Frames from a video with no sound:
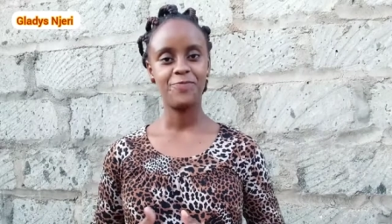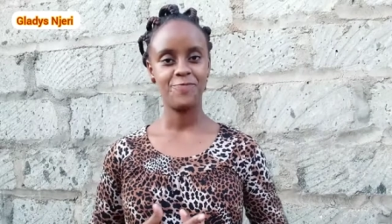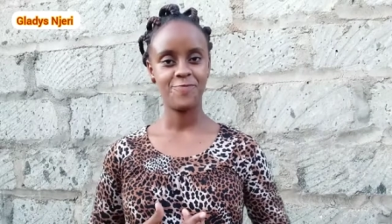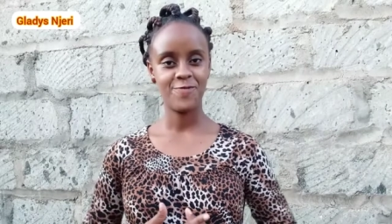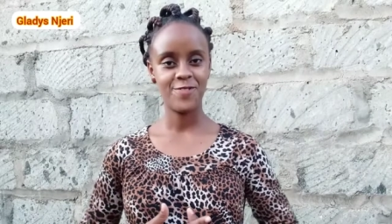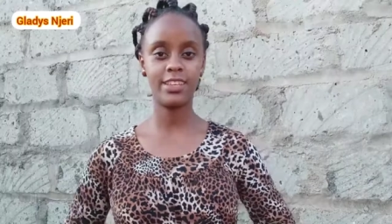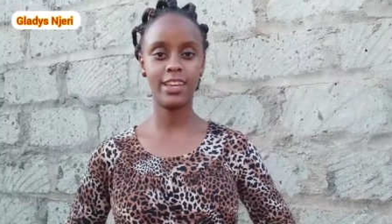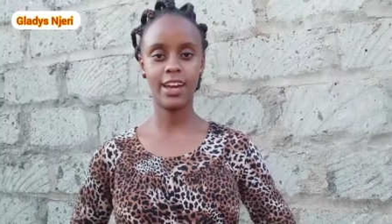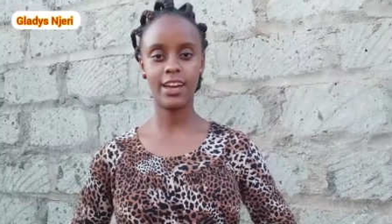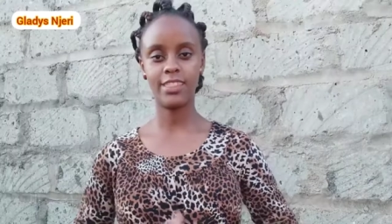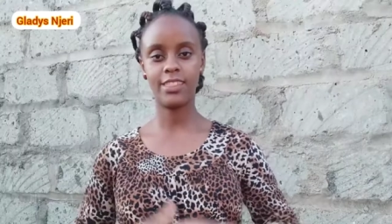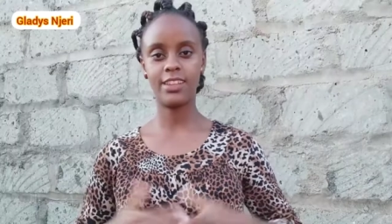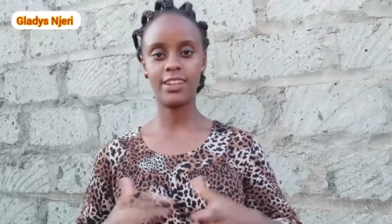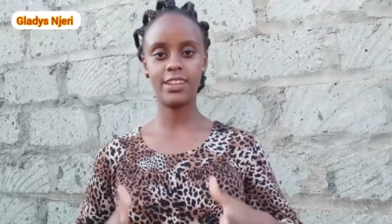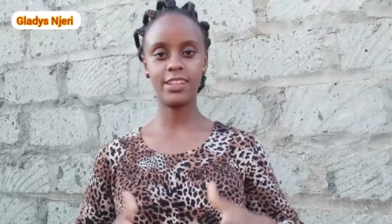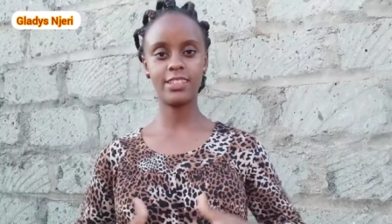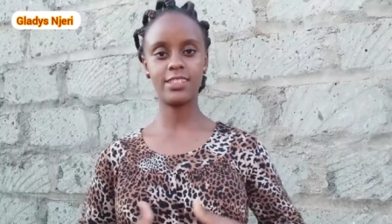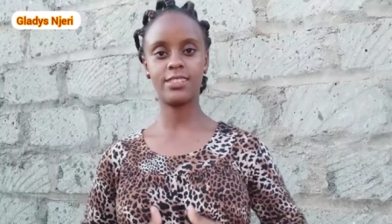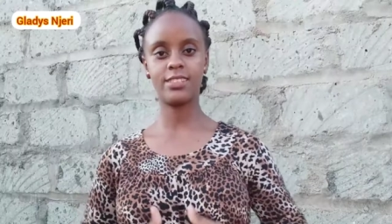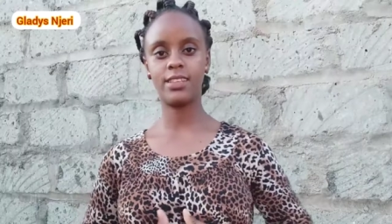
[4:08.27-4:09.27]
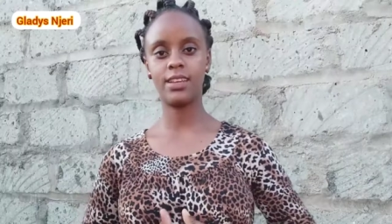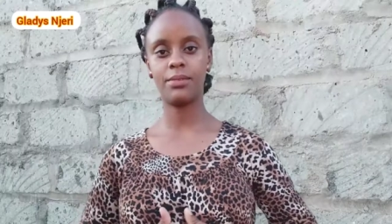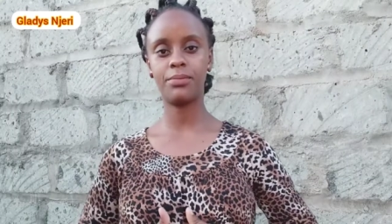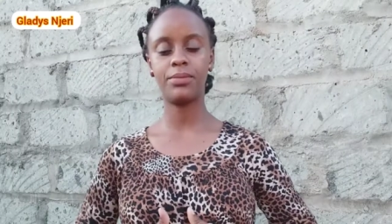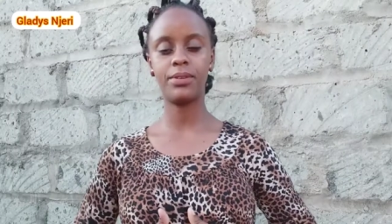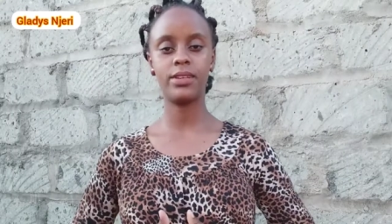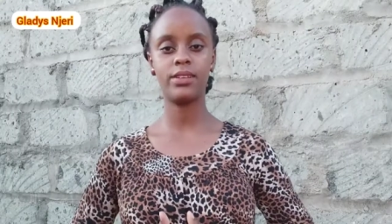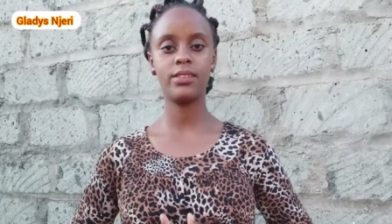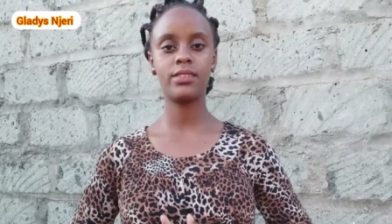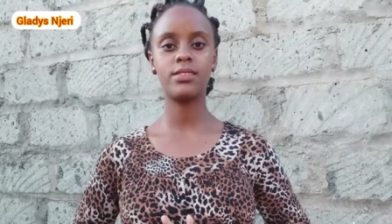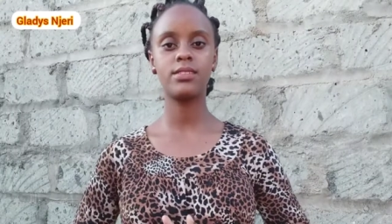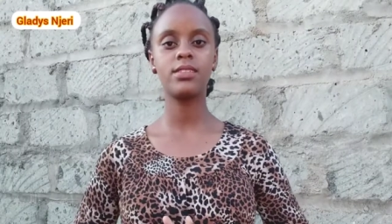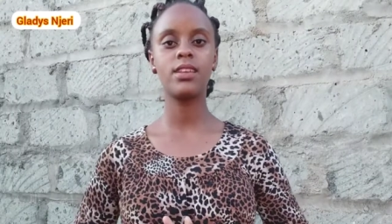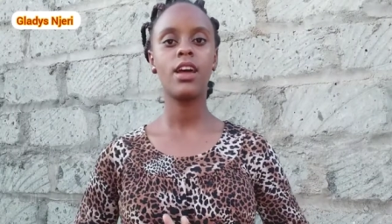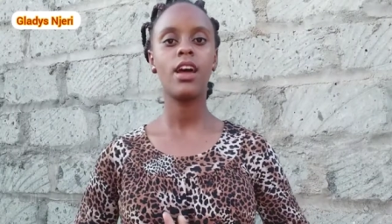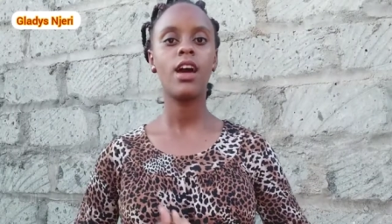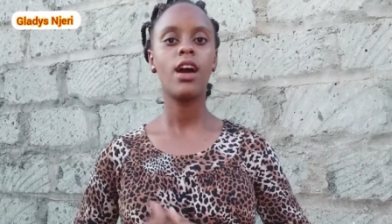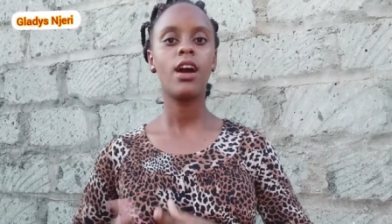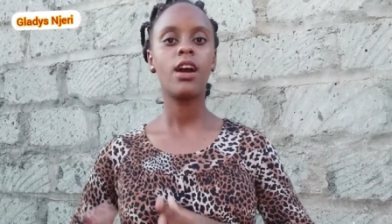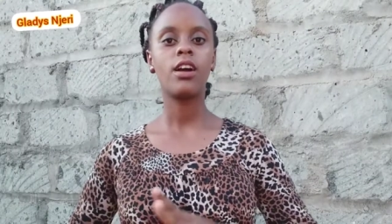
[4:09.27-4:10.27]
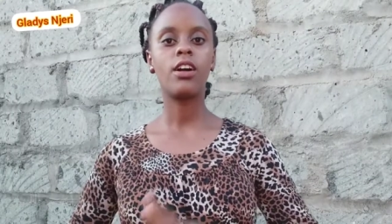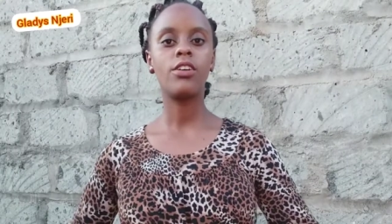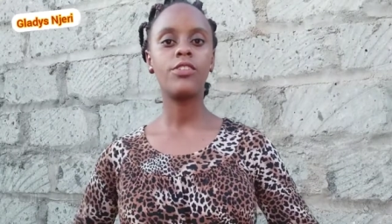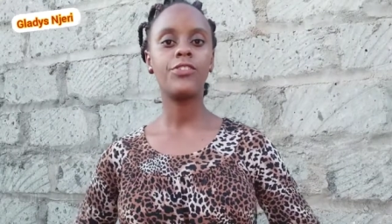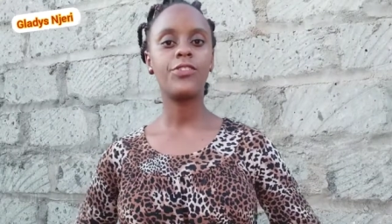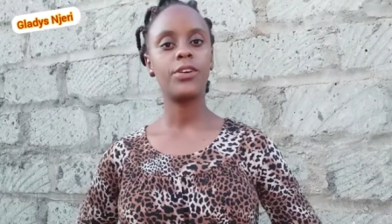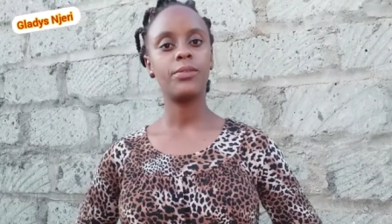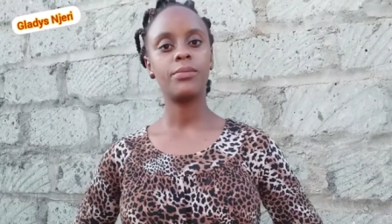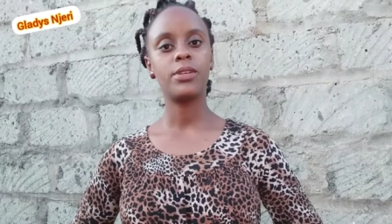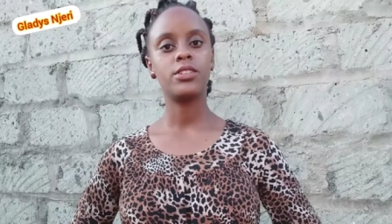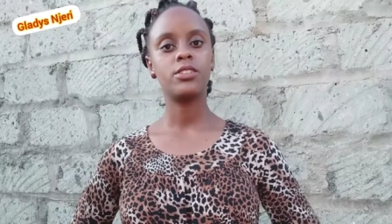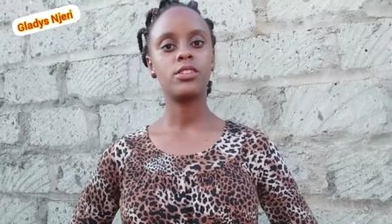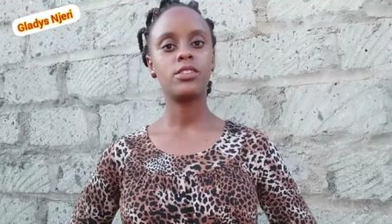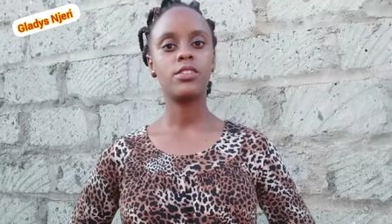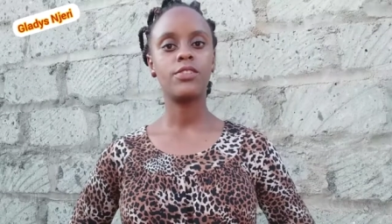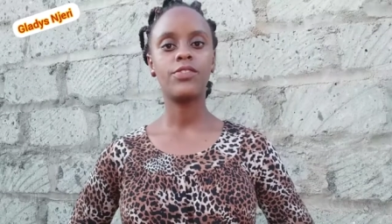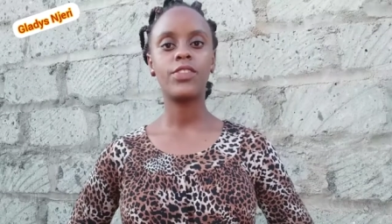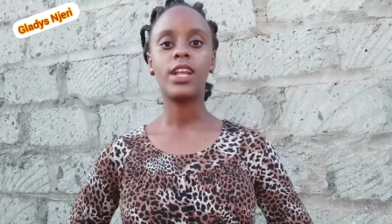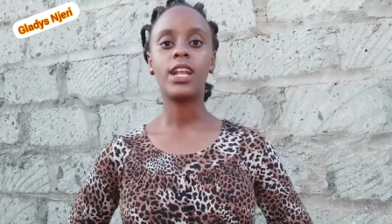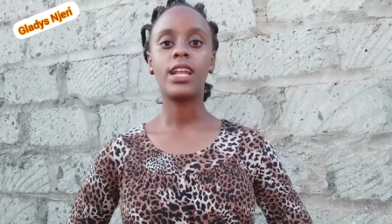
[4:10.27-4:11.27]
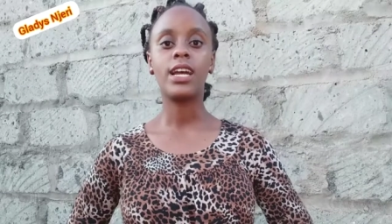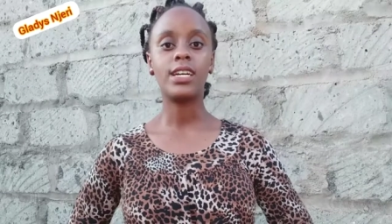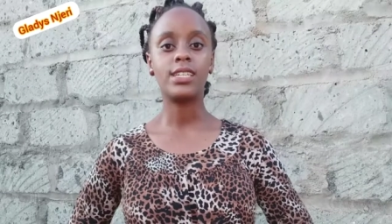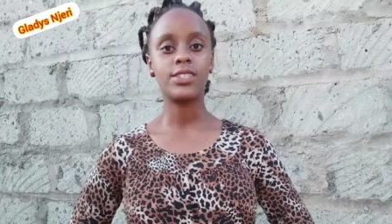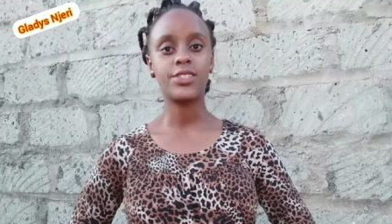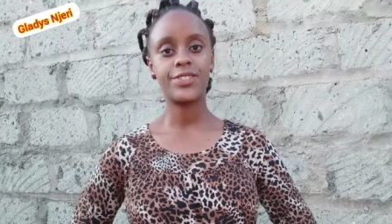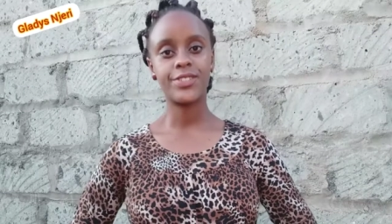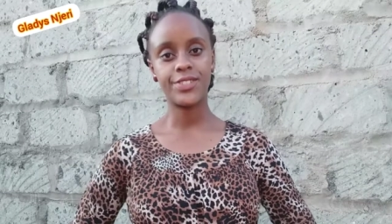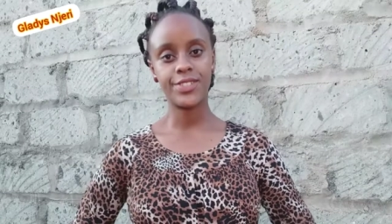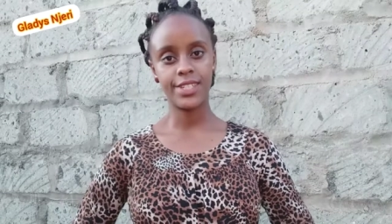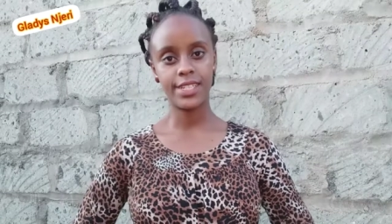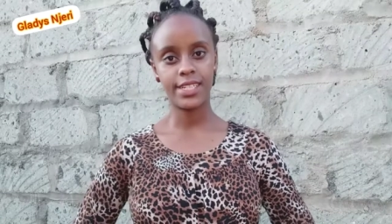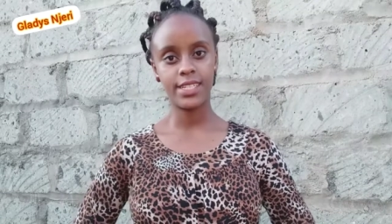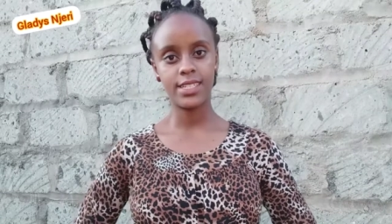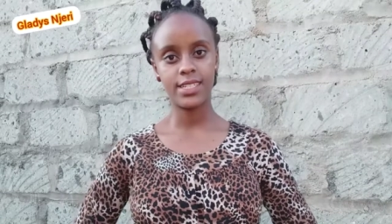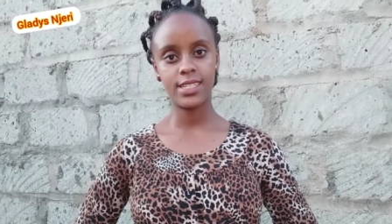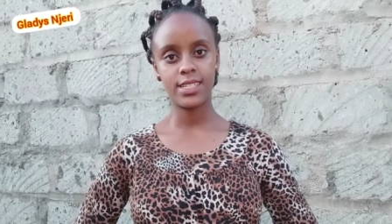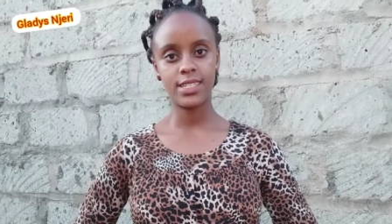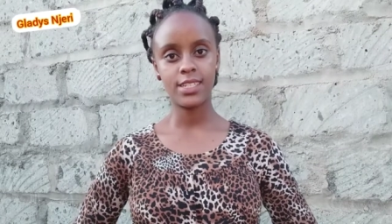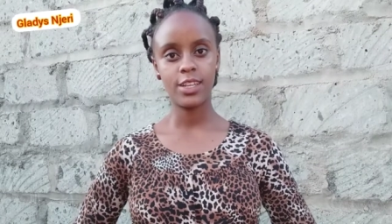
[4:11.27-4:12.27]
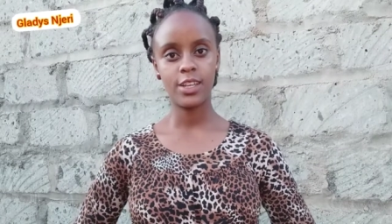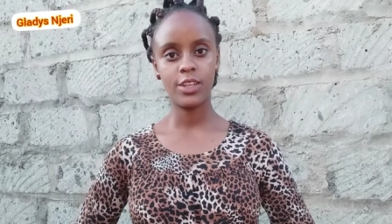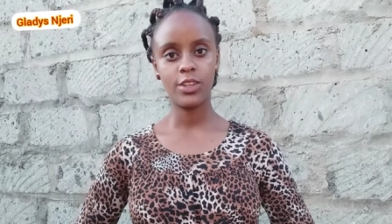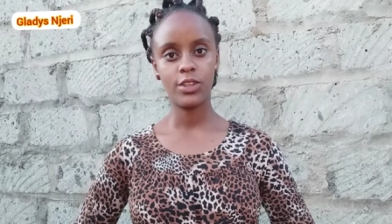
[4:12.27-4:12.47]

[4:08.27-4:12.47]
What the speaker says: Yeah, the next step is confirmation of the land rate.